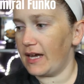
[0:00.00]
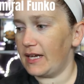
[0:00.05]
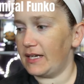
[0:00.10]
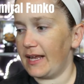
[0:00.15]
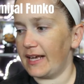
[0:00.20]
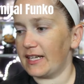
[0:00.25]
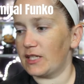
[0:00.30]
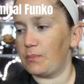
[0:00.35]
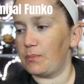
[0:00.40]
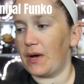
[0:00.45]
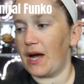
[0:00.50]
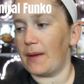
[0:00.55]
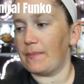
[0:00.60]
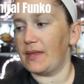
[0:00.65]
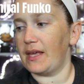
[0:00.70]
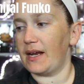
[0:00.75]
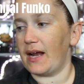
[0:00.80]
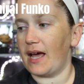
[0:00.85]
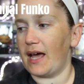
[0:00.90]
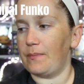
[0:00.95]
next pop that
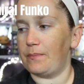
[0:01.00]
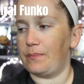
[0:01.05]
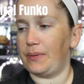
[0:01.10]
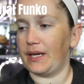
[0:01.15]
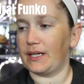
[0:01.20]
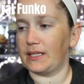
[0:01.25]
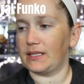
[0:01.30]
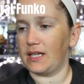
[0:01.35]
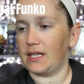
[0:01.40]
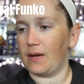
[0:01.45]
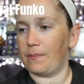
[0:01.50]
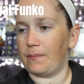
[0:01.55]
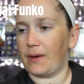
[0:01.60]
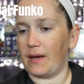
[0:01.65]
I picked up,